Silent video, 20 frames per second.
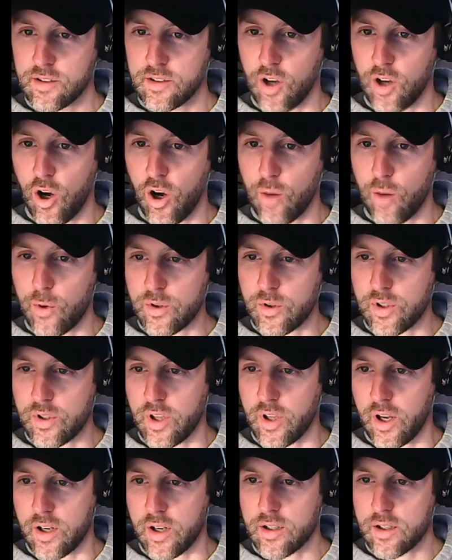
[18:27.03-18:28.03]
Almost
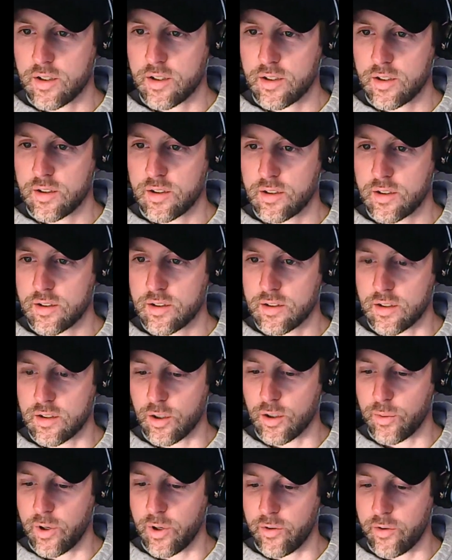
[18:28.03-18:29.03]
there. A
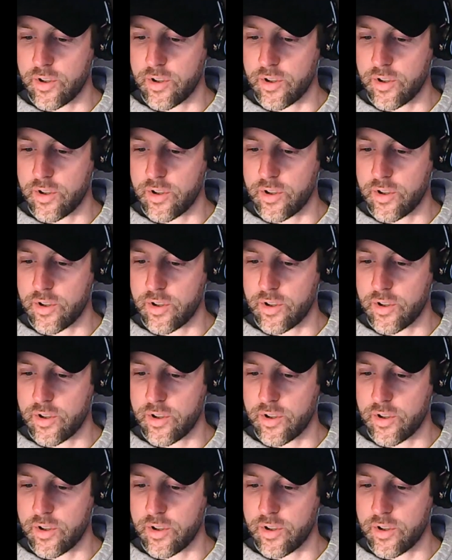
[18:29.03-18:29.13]
little bit of